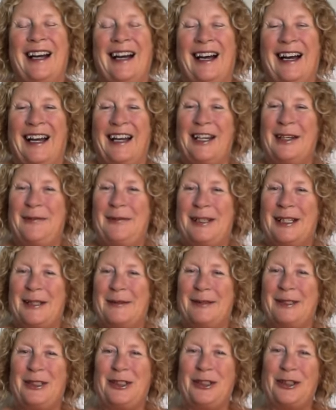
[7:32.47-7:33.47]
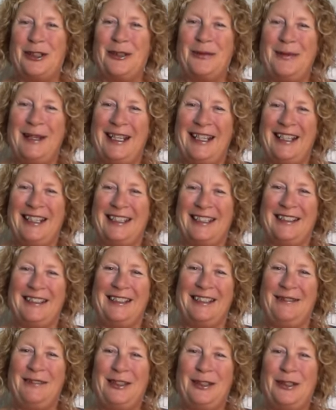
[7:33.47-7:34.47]
I hope you come and join me, and
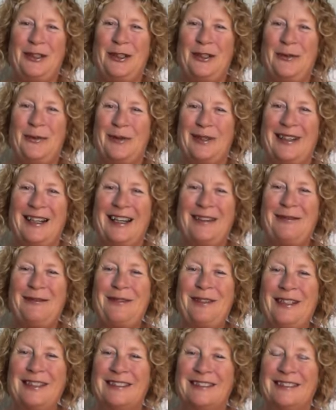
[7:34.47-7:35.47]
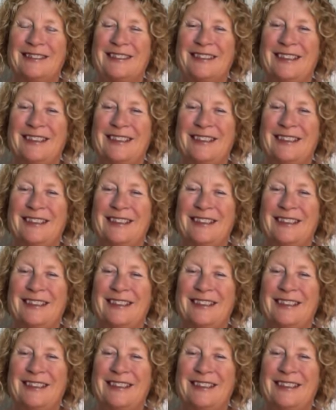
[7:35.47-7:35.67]
if you do, we'll have fun.